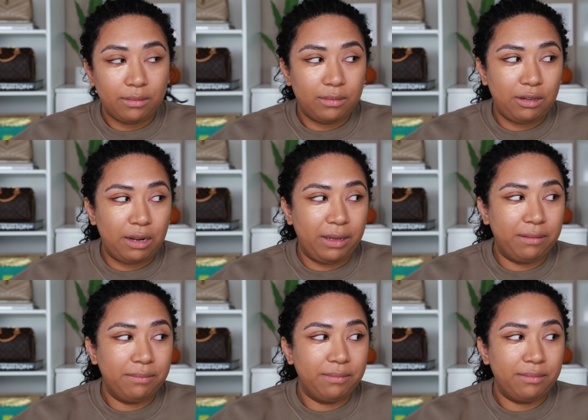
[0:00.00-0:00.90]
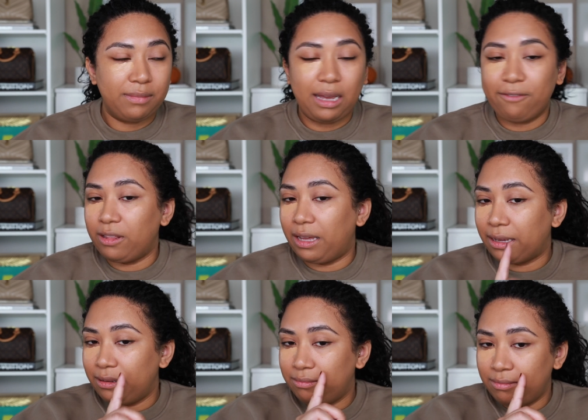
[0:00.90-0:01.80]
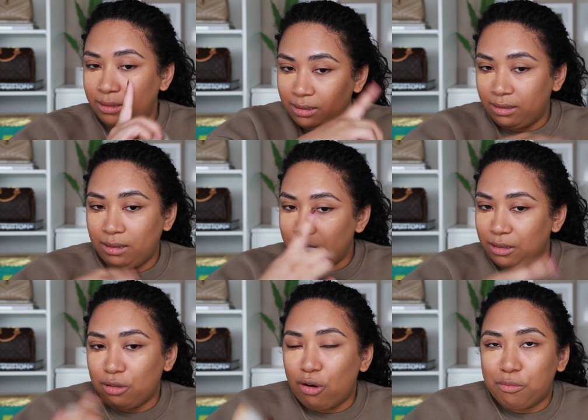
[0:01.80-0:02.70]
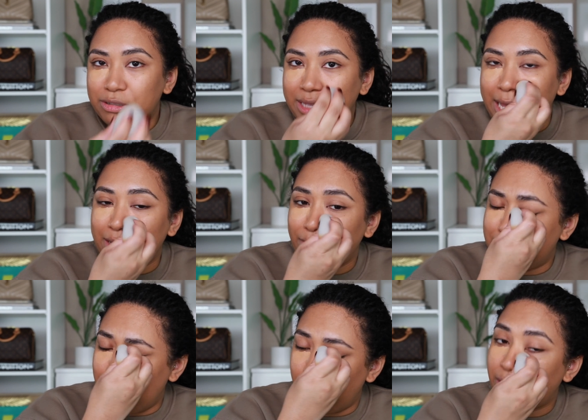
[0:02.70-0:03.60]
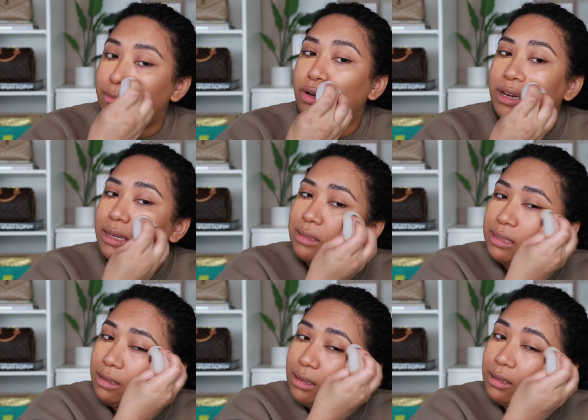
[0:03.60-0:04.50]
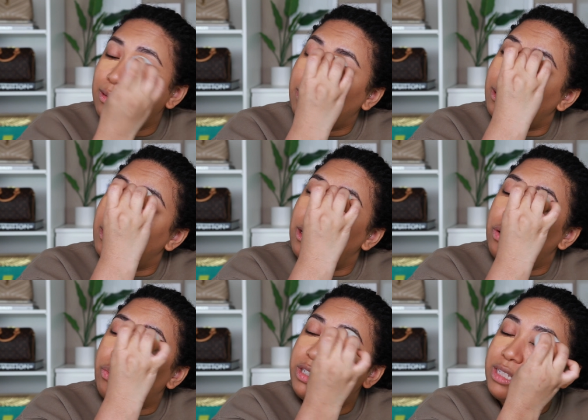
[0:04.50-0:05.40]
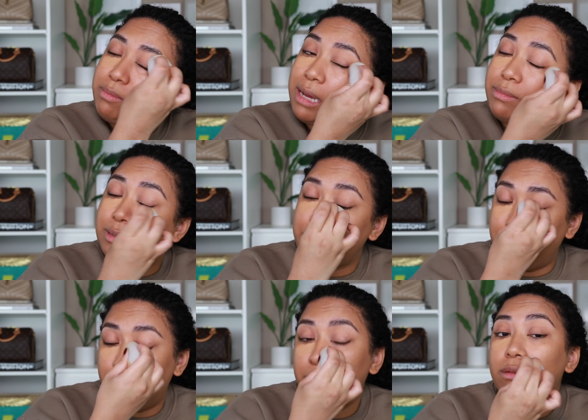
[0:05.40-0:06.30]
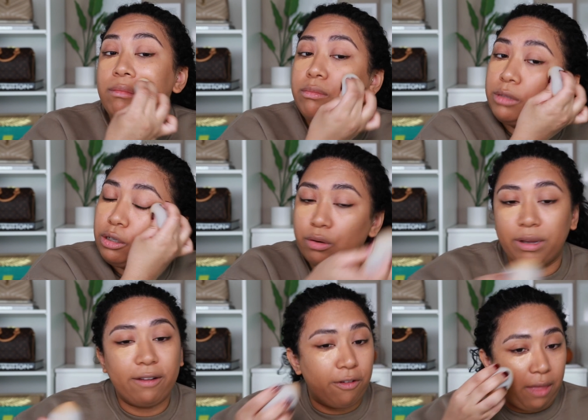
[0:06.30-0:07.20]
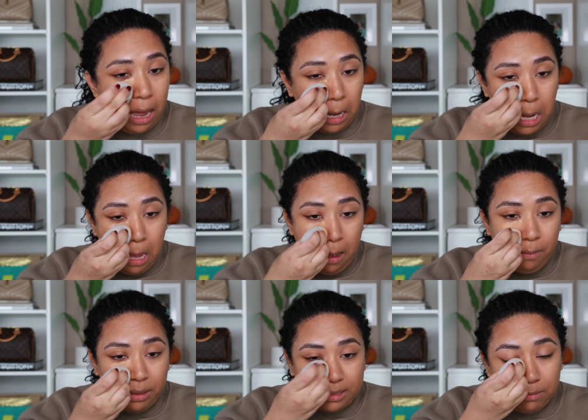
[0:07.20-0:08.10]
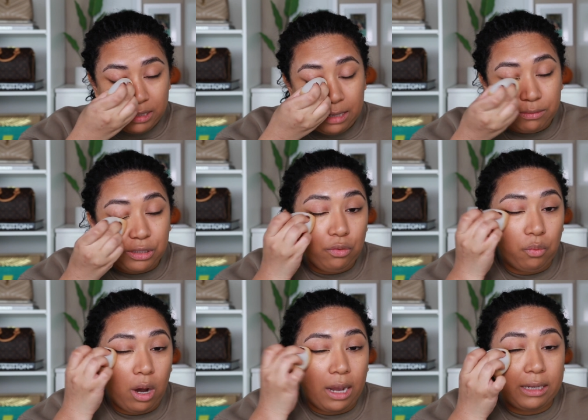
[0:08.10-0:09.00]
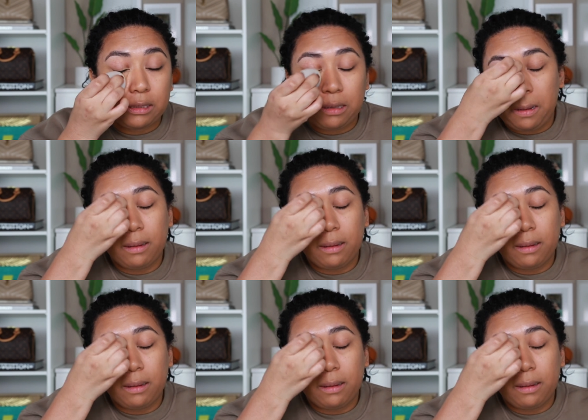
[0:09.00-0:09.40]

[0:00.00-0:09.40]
See what I mean? I feel like you almost can't even tell that I'm wearing concealer, which sometimes, you know, you're going for that, but sometimes you want